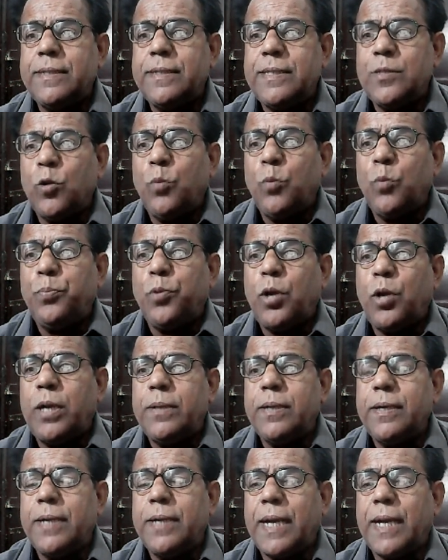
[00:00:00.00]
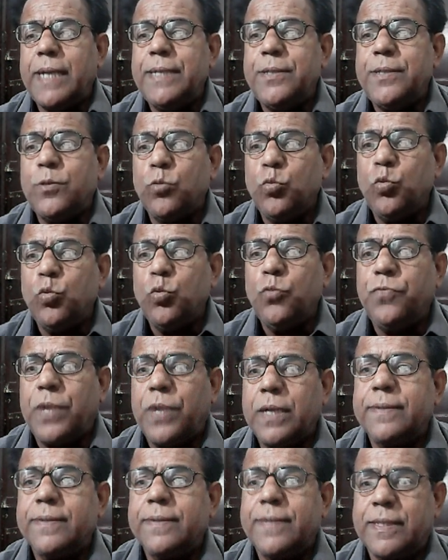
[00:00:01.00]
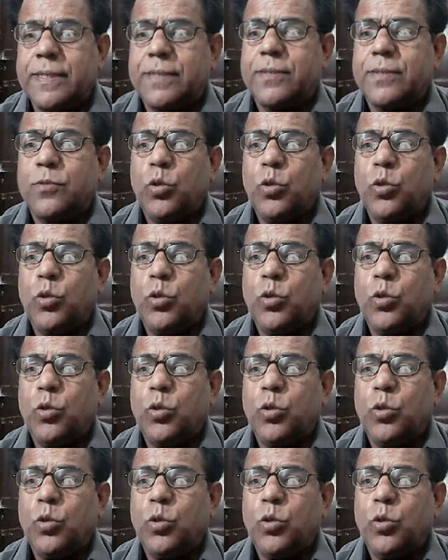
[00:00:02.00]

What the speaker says: 0.9216.